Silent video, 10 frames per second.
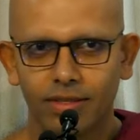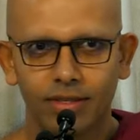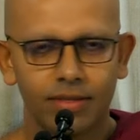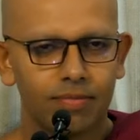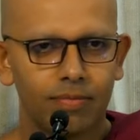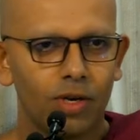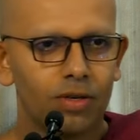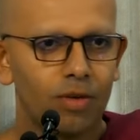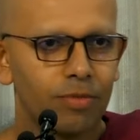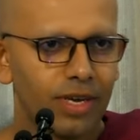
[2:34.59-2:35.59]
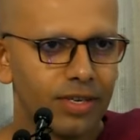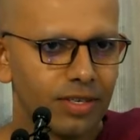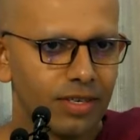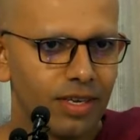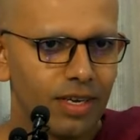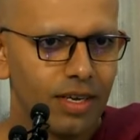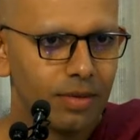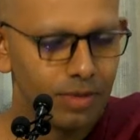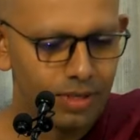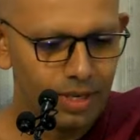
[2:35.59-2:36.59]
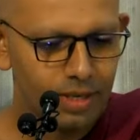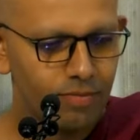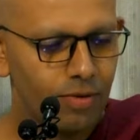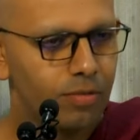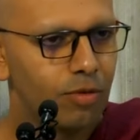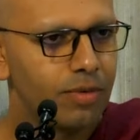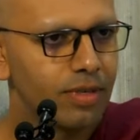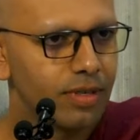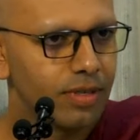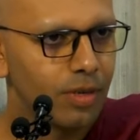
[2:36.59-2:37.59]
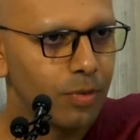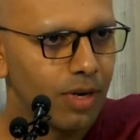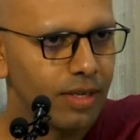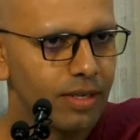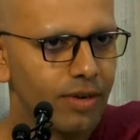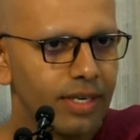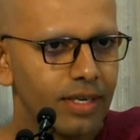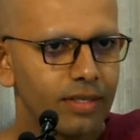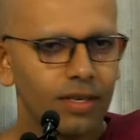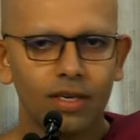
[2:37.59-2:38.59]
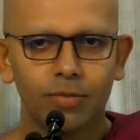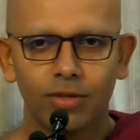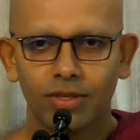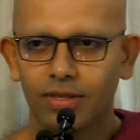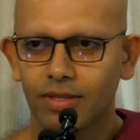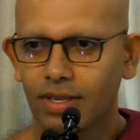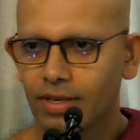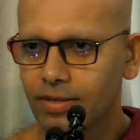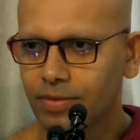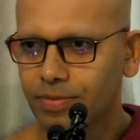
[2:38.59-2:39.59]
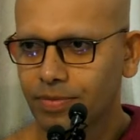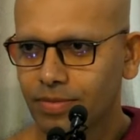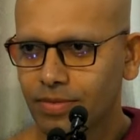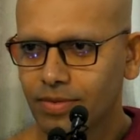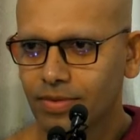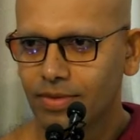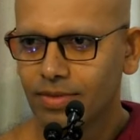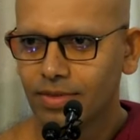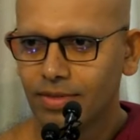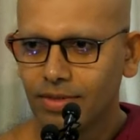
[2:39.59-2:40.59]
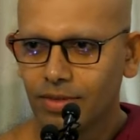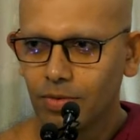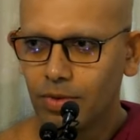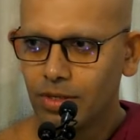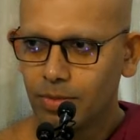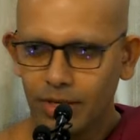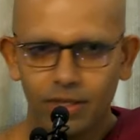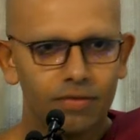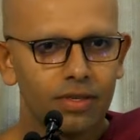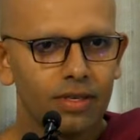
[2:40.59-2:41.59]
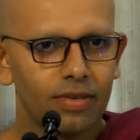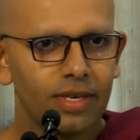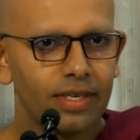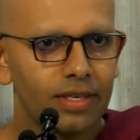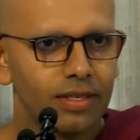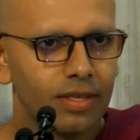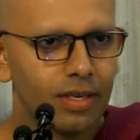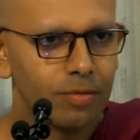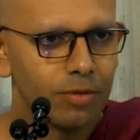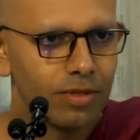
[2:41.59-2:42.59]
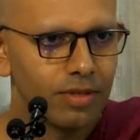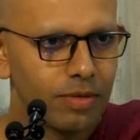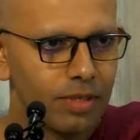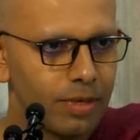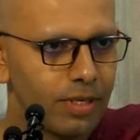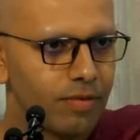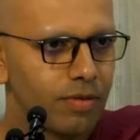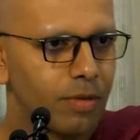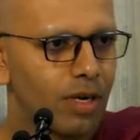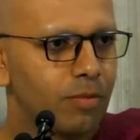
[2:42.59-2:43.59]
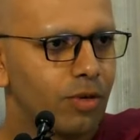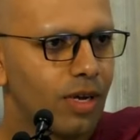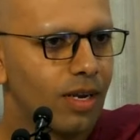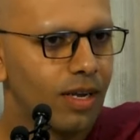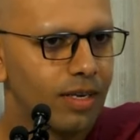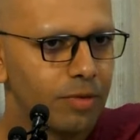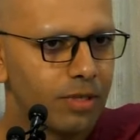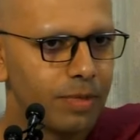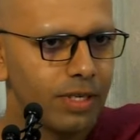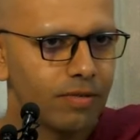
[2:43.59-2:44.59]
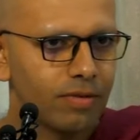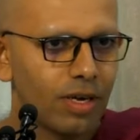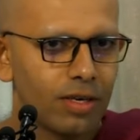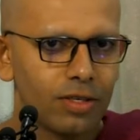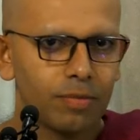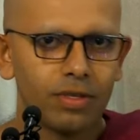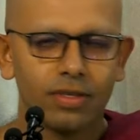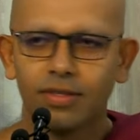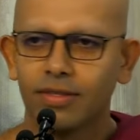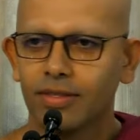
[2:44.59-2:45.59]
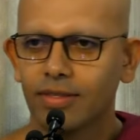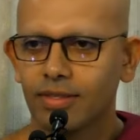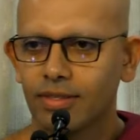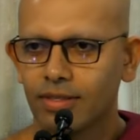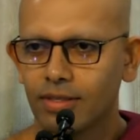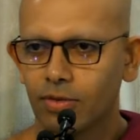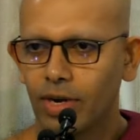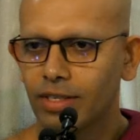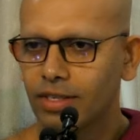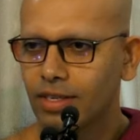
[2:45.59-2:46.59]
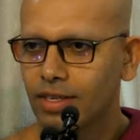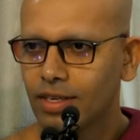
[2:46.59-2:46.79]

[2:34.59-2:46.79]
It's just beyond comprehension. Just take for a moment someone like the great elder Sariputta Thera. We speak of the great elder Sariputta, we speak of the Maha Moggallana, we speak of Kashapa, the great.